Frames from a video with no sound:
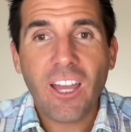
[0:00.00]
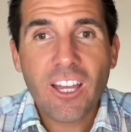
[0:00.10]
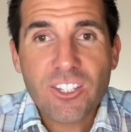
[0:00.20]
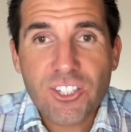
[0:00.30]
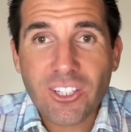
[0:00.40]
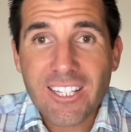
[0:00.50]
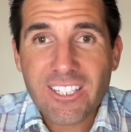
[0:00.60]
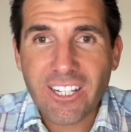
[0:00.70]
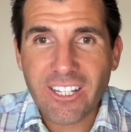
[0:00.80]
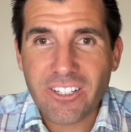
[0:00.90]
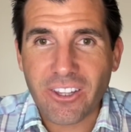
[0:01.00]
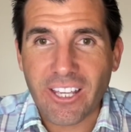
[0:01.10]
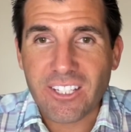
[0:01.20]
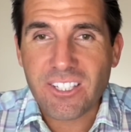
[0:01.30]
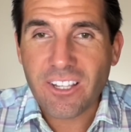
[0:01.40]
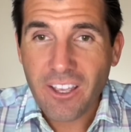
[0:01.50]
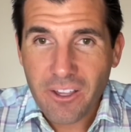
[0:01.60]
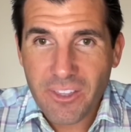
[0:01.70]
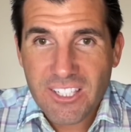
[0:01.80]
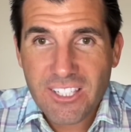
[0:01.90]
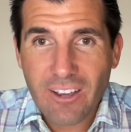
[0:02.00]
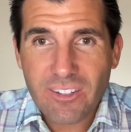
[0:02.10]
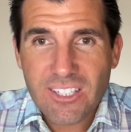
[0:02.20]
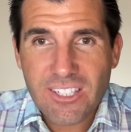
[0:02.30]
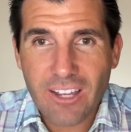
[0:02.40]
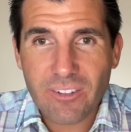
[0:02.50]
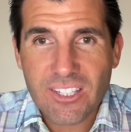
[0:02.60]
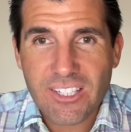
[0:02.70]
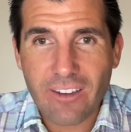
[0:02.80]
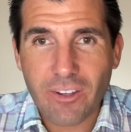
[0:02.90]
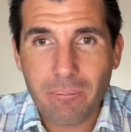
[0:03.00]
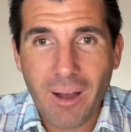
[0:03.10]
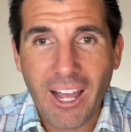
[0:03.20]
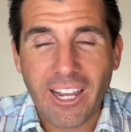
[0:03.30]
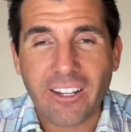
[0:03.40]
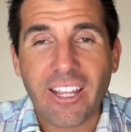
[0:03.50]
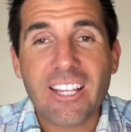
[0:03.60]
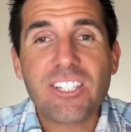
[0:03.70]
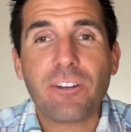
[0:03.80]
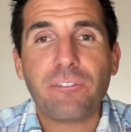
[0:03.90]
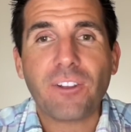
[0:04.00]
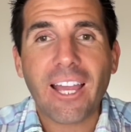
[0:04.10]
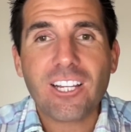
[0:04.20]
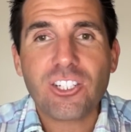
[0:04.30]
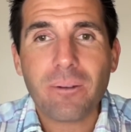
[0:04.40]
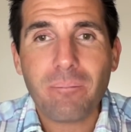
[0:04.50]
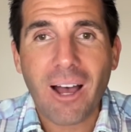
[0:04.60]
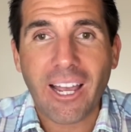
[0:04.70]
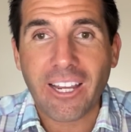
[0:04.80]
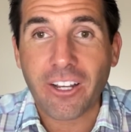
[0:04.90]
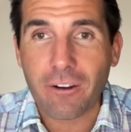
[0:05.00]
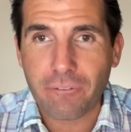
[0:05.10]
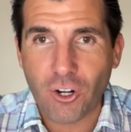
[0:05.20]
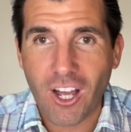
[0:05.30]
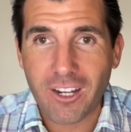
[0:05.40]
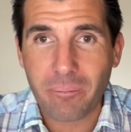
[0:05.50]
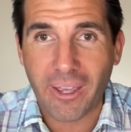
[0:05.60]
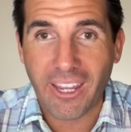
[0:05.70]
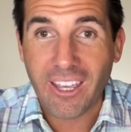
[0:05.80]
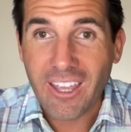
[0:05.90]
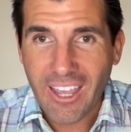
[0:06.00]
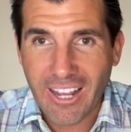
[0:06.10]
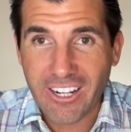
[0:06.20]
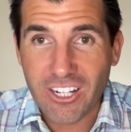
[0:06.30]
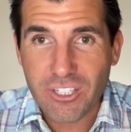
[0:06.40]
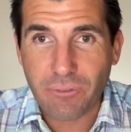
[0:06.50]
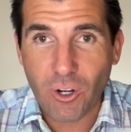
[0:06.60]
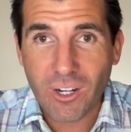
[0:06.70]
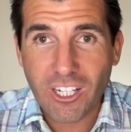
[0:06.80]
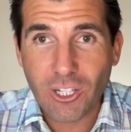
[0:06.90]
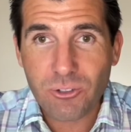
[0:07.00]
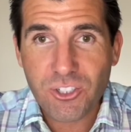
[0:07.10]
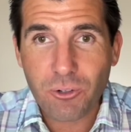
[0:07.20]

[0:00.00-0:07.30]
So let's get into this. The 777 mine is the flagship mine for Hudbay, and it is very close to